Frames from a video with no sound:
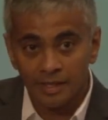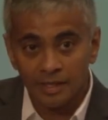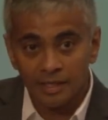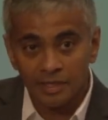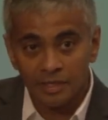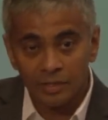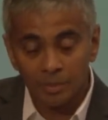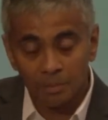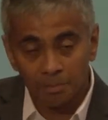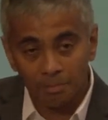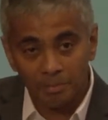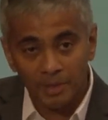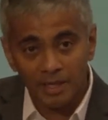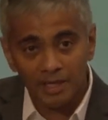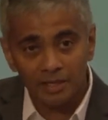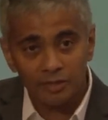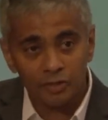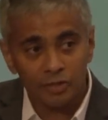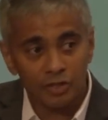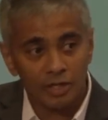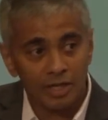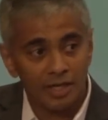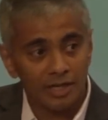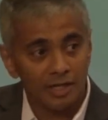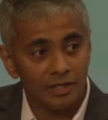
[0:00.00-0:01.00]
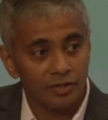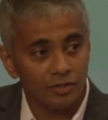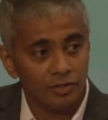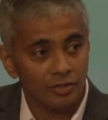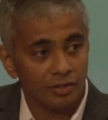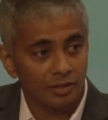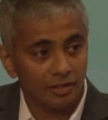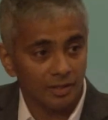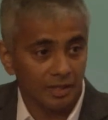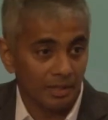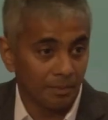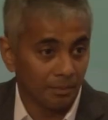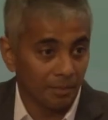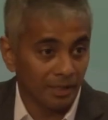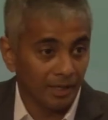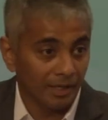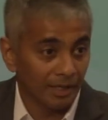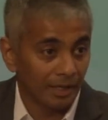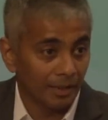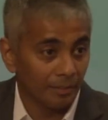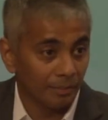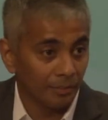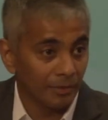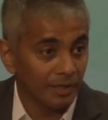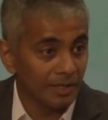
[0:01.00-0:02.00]
So big change in big
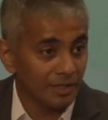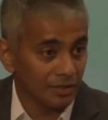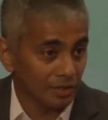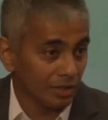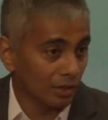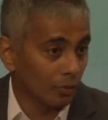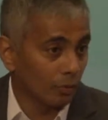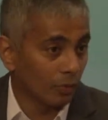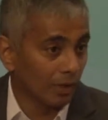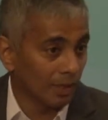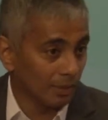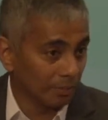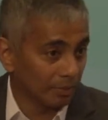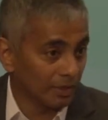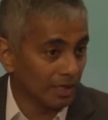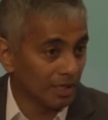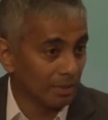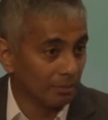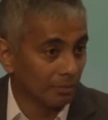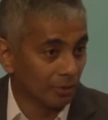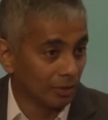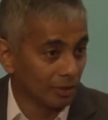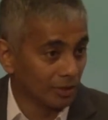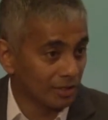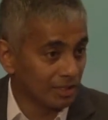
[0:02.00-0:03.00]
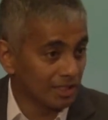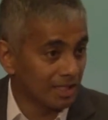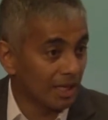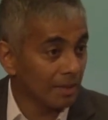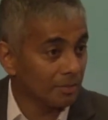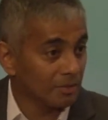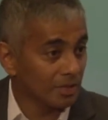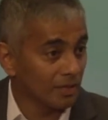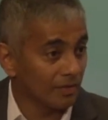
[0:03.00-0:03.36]
companies require pretty bold steps,